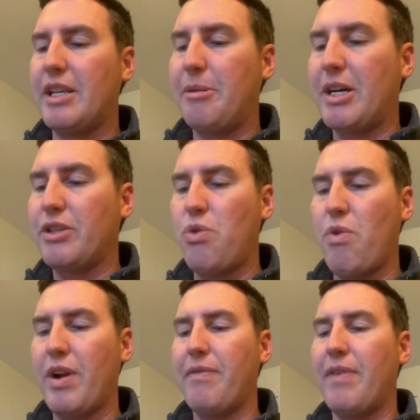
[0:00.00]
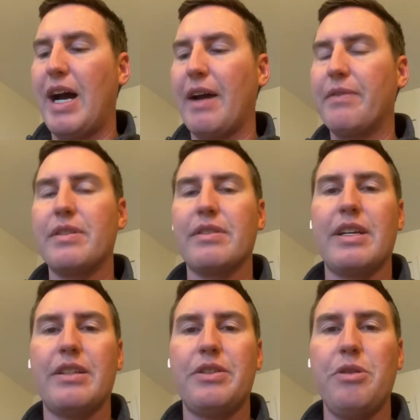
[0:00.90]
at about 25. So it's
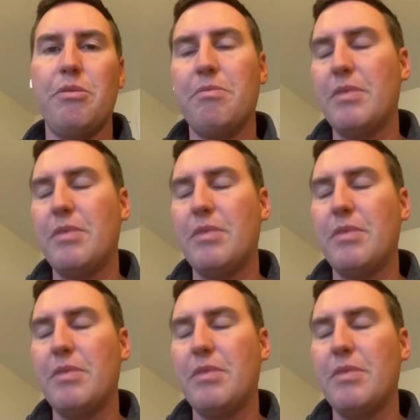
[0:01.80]
got two